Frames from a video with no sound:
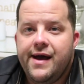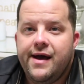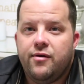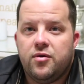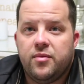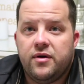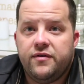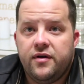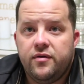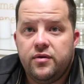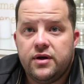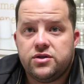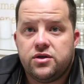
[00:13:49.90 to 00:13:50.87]
at one of my
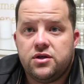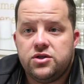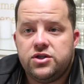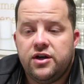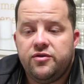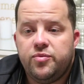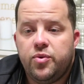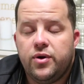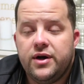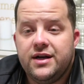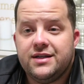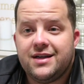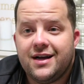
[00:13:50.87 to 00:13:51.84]
favorite restaurants, Chef
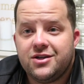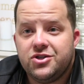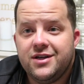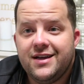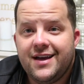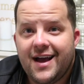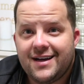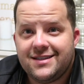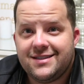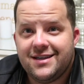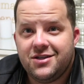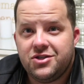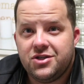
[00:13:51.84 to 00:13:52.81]
Point. It's actually a gas
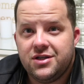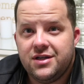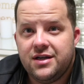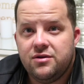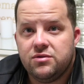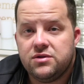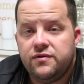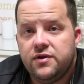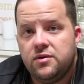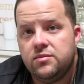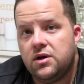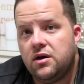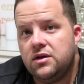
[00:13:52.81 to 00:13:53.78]
station. It was
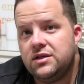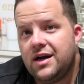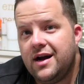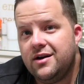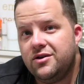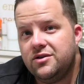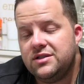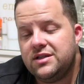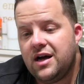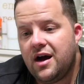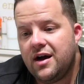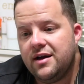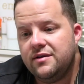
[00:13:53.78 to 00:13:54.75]
filmed on Diners,
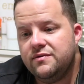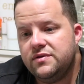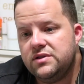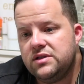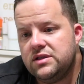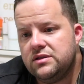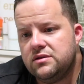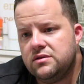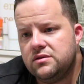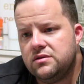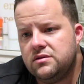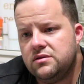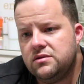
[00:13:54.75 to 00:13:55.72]
Dives,
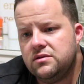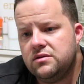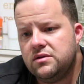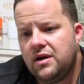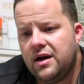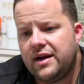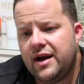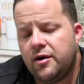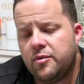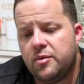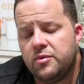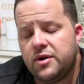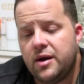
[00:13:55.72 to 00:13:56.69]
and I can't
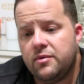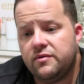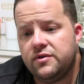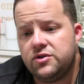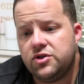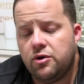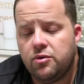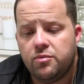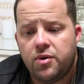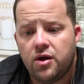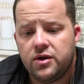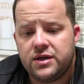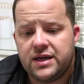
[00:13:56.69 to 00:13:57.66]
remember the name of his show. And
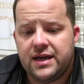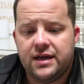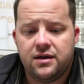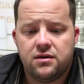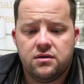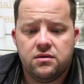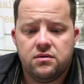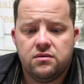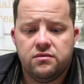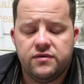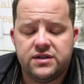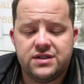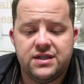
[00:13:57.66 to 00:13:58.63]
Paula Deen
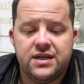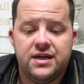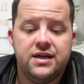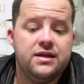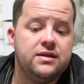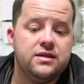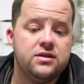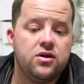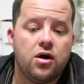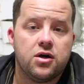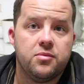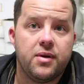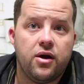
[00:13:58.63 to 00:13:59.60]
visited and
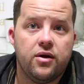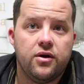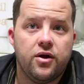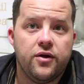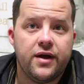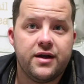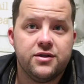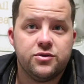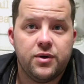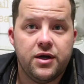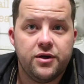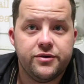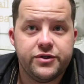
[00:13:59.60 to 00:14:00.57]
talked about it and all that as
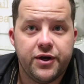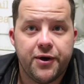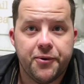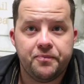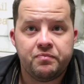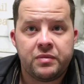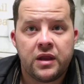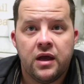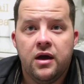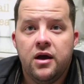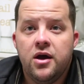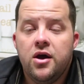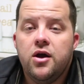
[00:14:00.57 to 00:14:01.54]
well. So
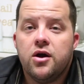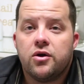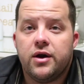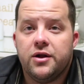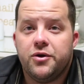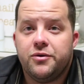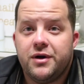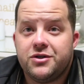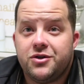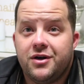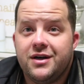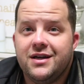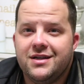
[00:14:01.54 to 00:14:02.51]
great little
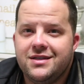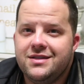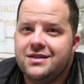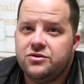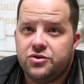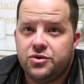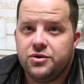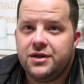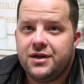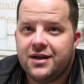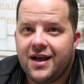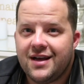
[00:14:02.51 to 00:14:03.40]
restaurant. It is truly in a